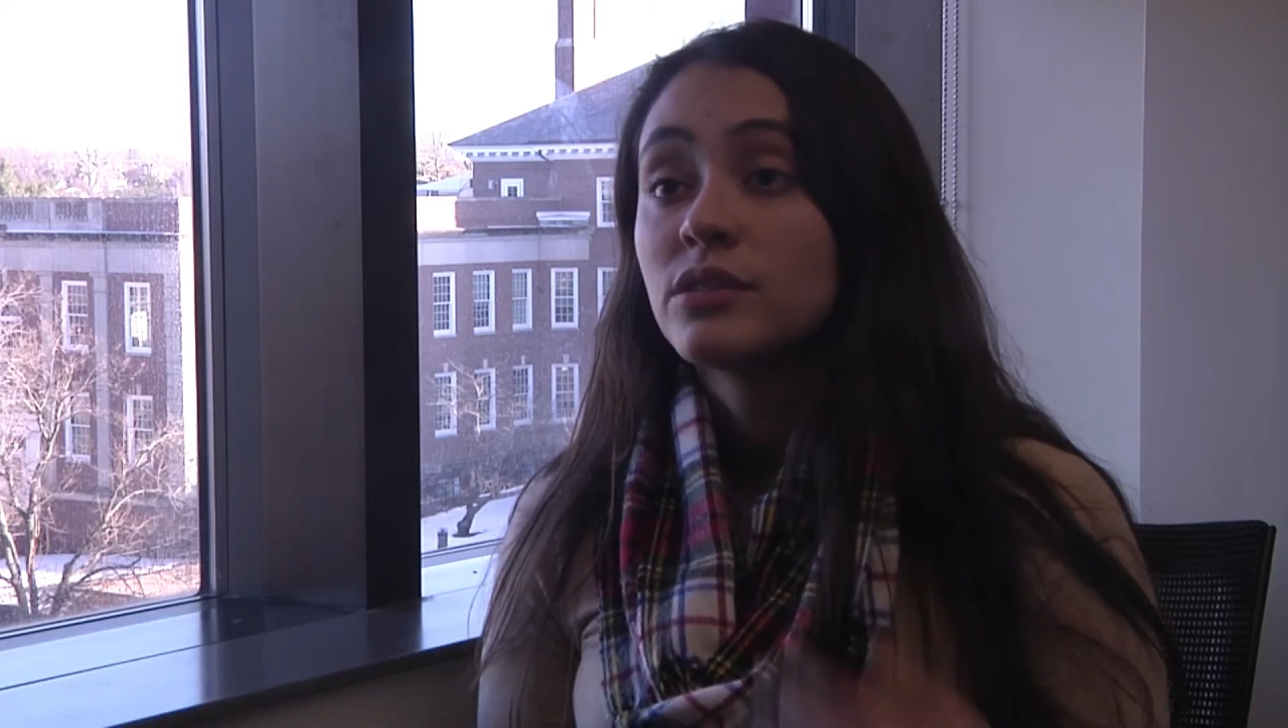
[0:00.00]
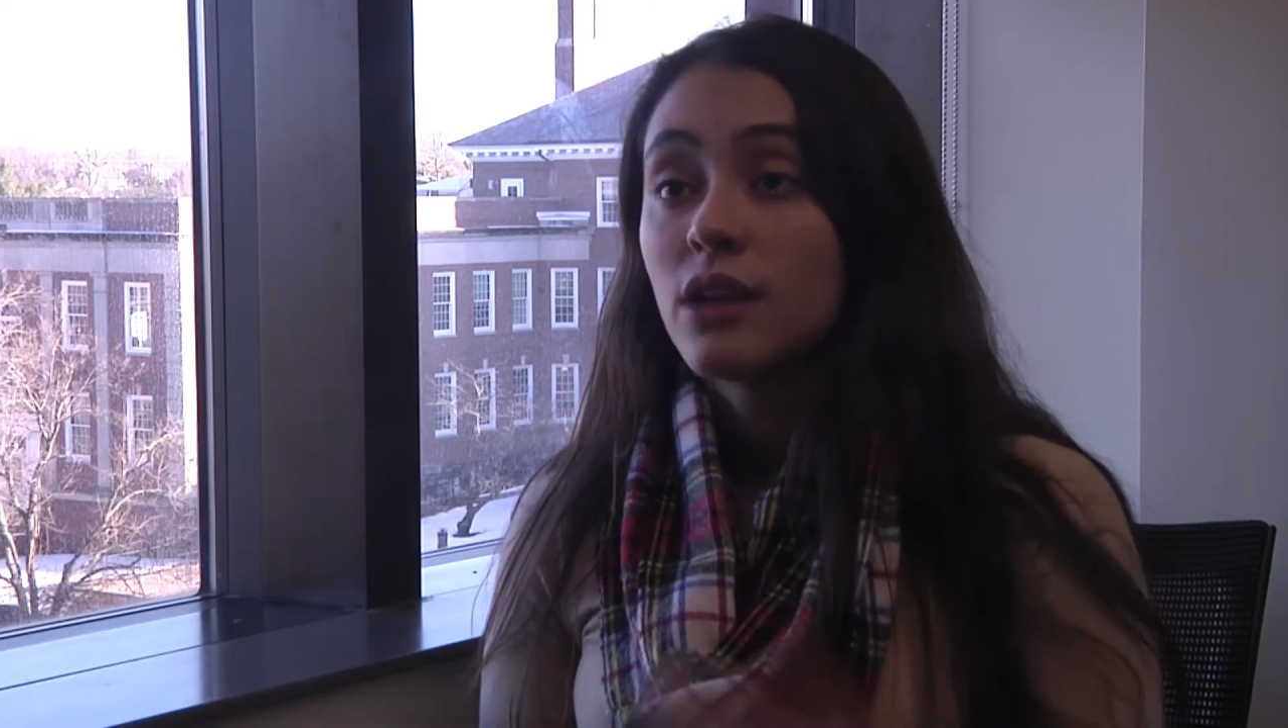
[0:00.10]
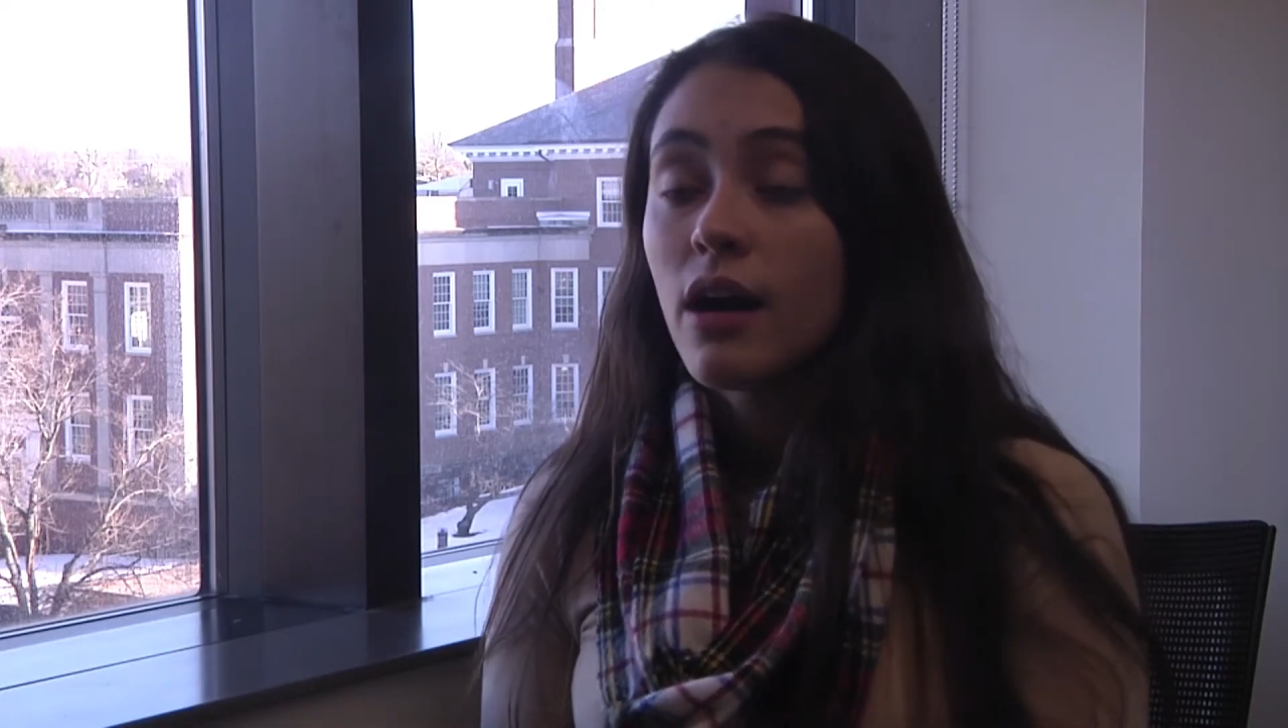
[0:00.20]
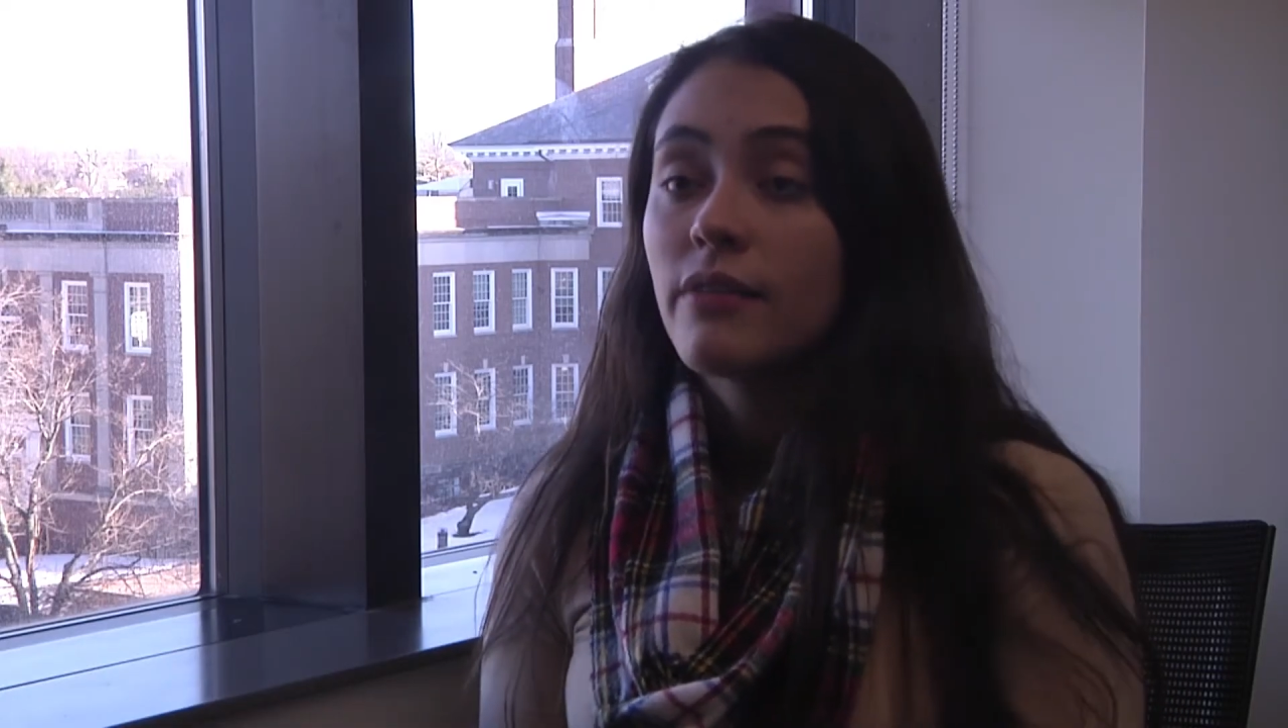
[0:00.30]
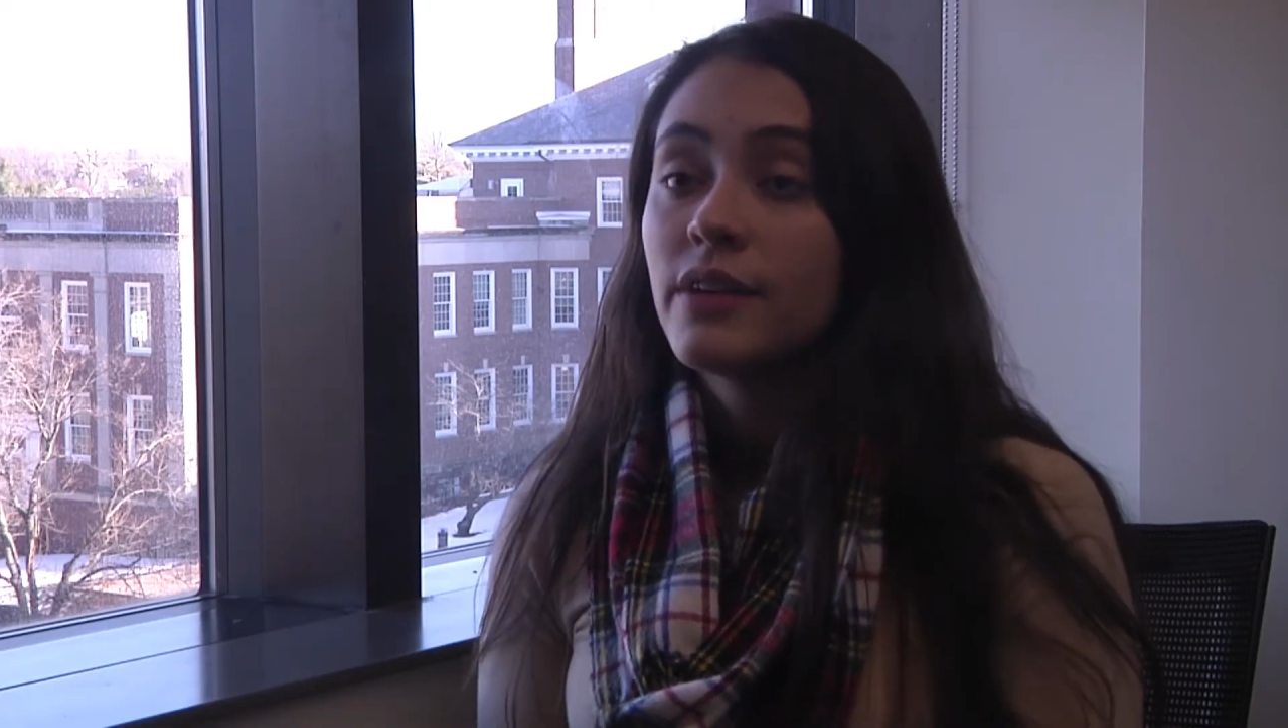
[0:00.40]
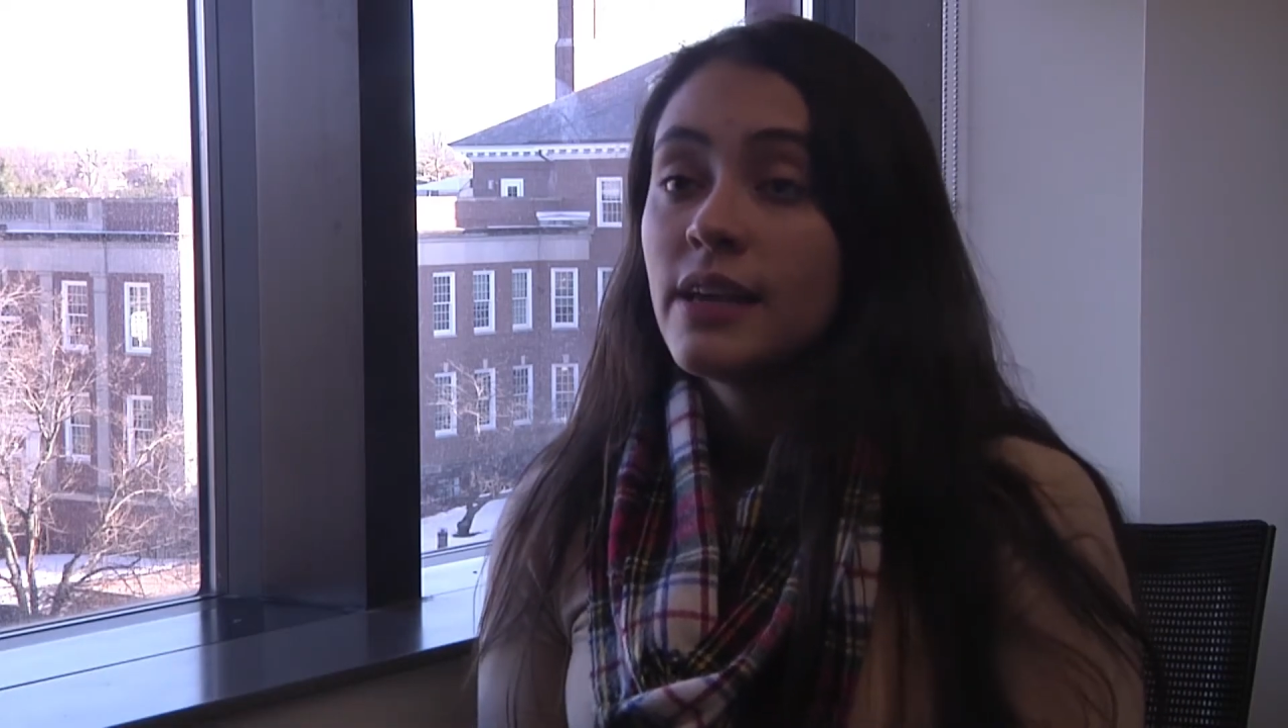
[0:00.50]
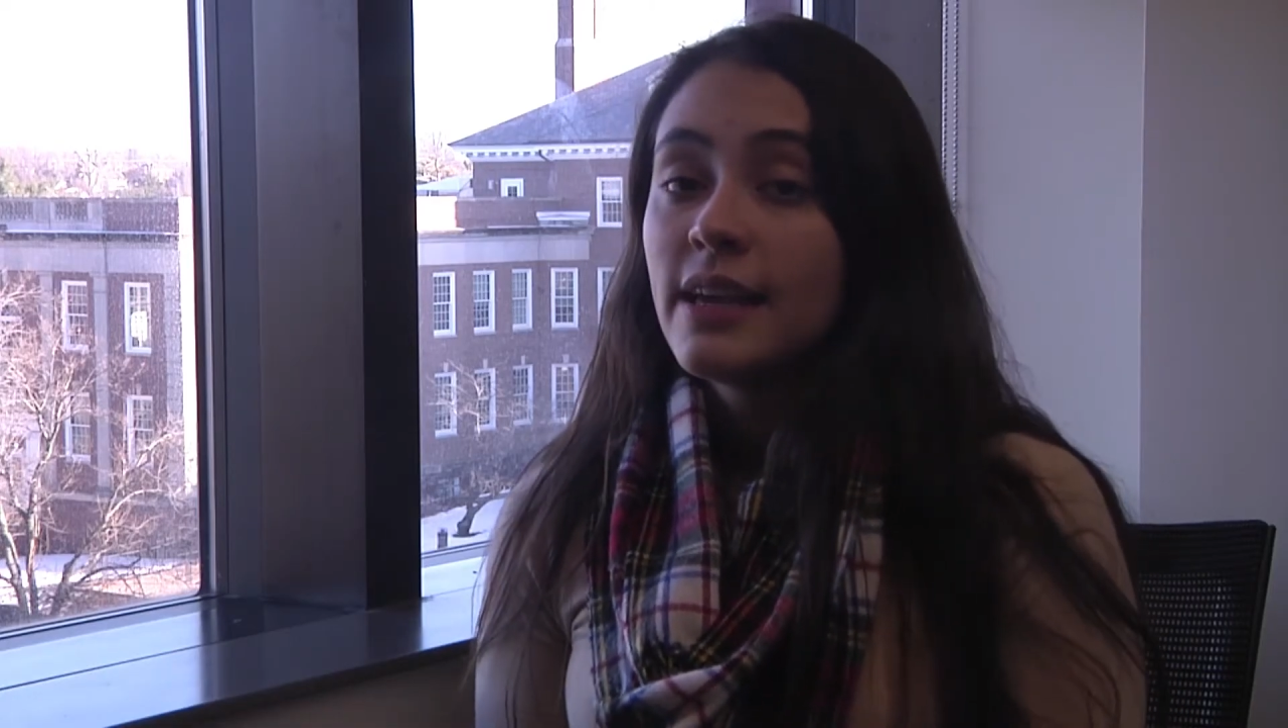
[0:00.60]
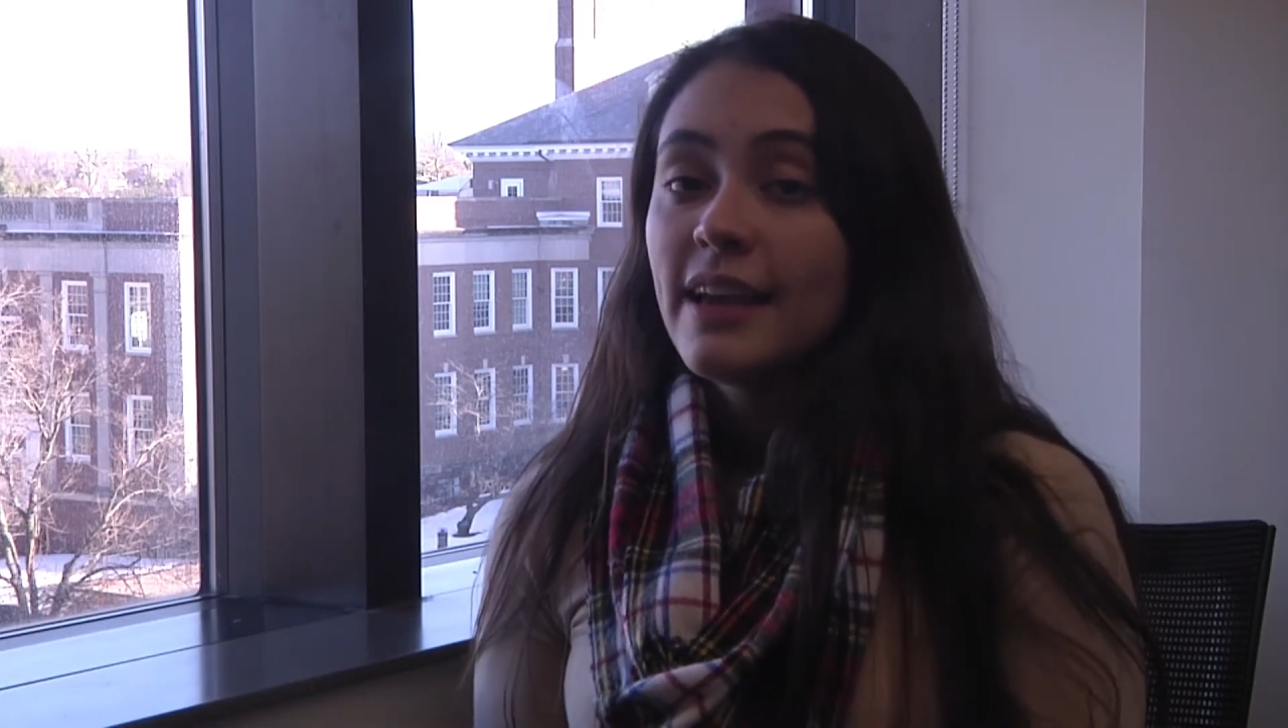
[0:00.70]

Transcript: a job